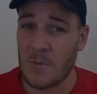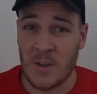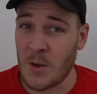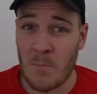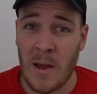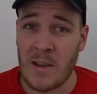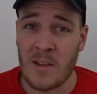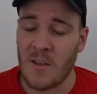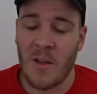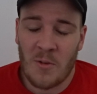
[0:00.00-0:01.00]
was no
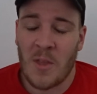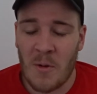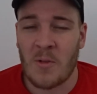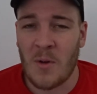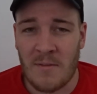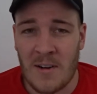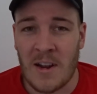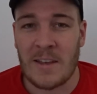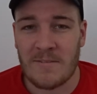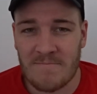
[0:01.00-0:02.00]
companions. I thought that was quite
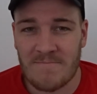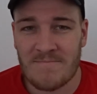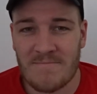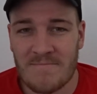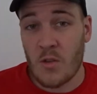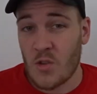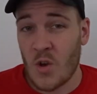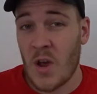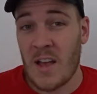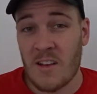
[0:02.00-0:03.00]
funny.
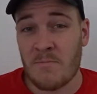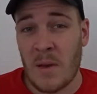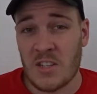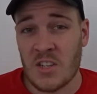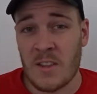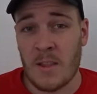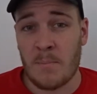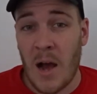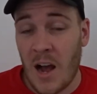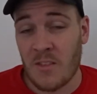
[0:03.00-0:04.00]
So, as I've mentioned in
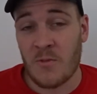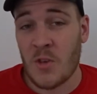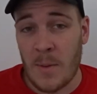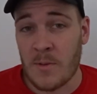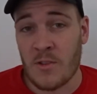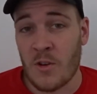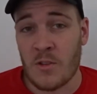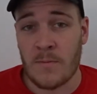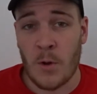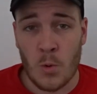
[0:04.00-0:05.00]
the past few
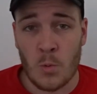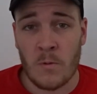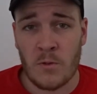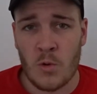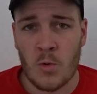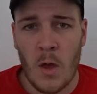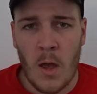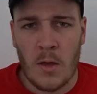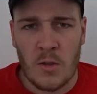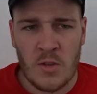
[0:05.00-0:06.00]
episodes of Who Review,
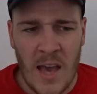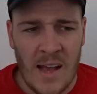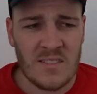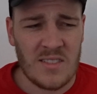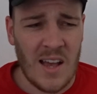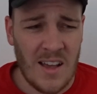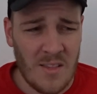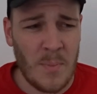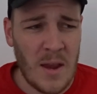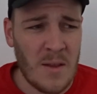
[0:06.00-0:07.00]
Yaz
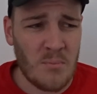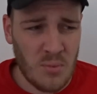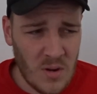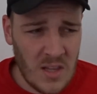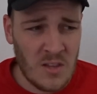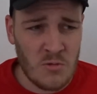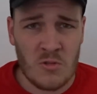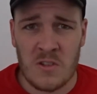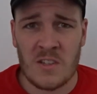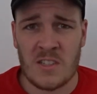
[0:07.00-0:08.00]
has been pretty
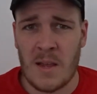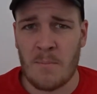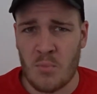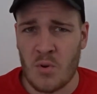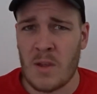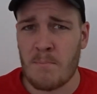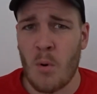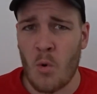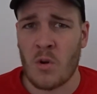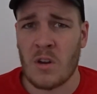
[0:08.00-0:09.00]
useless and pretty
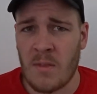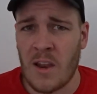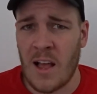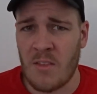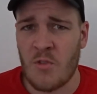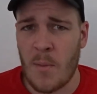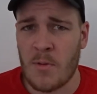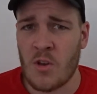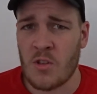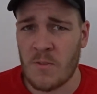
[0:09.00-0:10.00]
boring in the last few
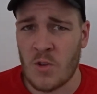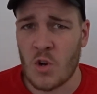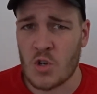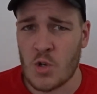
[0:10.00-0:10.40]
episodes of Doctor